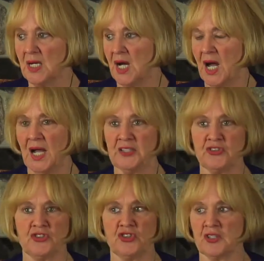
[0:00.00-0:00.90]
I
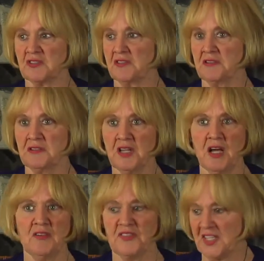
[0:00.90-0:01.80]
just
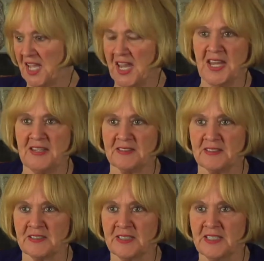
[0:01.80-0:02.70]
love Kate.
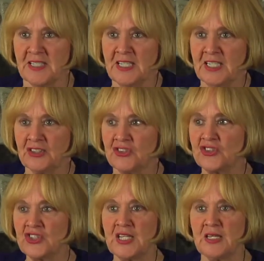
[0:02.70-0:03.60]

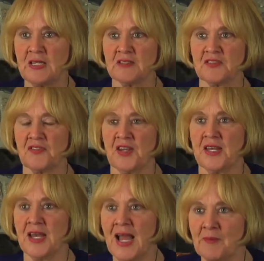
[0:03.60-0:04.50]
She is
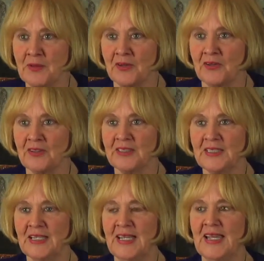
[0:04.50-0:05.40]
phenomenal.
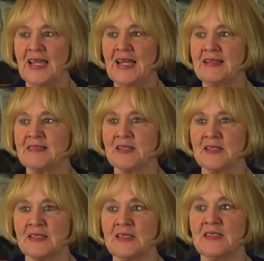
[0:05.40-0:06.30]
And I
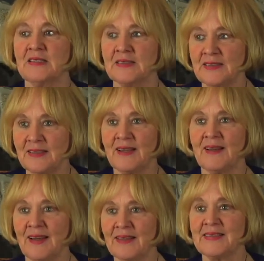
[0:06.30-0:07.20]
said, yeah,
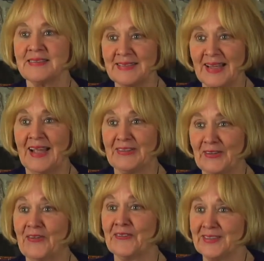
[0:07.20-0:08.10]
I
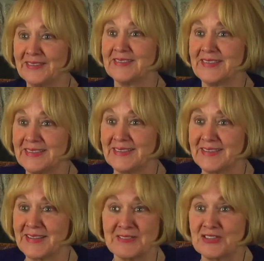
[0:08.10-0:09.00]
know, isn't it?
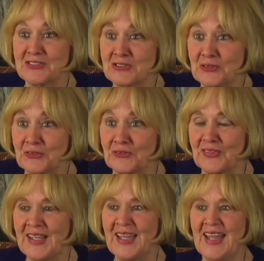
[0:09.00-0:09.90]
It's just the truth.
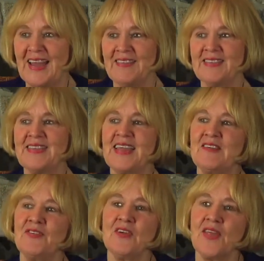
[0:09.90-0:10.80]
And they
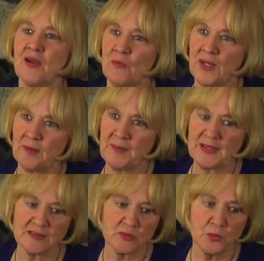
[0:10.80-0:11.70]
feel that way
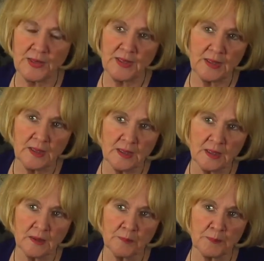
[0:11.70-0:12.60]
because we
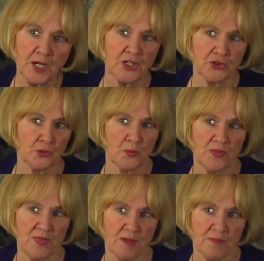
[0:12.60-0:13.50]
partner
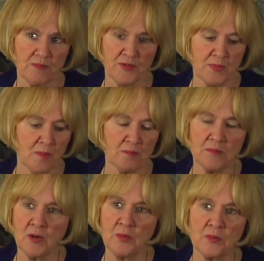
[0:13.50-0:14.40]
with them from the
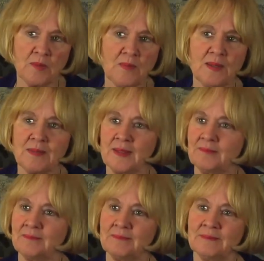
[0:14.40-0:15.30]
moment we meet
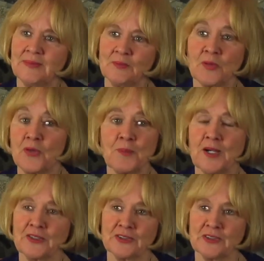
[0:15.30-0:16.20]
them. We're their
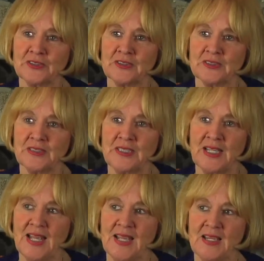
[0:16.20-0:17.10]
partner.
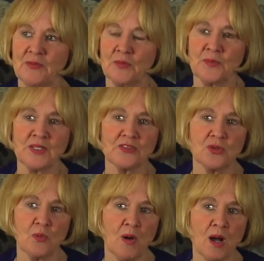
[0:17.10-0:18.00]
And we're willing to
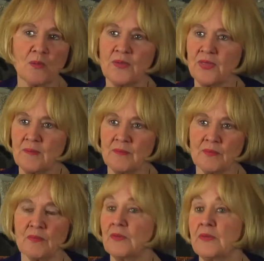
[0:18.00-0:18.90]
walk with them
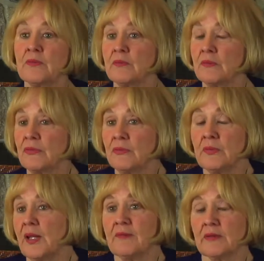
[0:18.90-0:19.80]
through
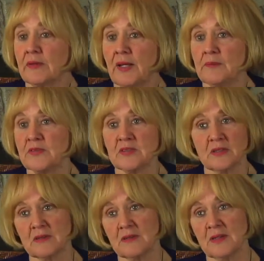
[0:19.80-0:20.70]
whatever happens to
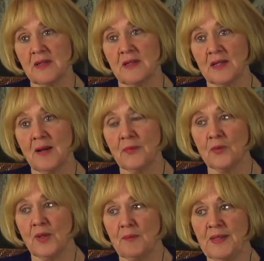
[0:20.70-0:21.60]
come their
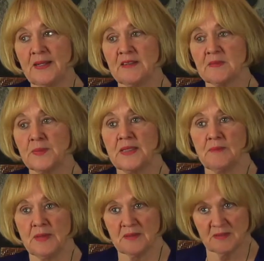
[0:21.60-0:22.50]
way, because believe
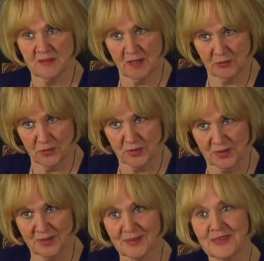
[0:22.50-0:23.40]
me, this is hard
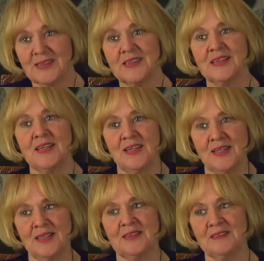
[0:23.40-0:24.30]
work.
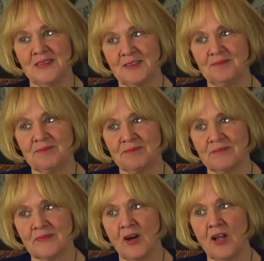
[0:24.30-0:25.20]
And
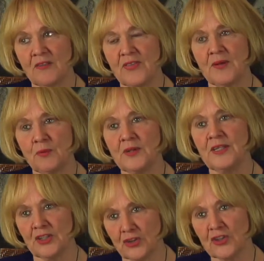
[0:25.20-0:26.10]
all of them will
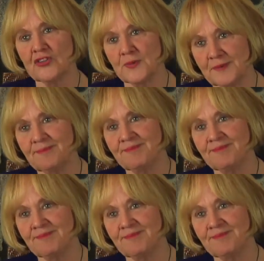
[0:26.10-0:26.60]
need encouragement.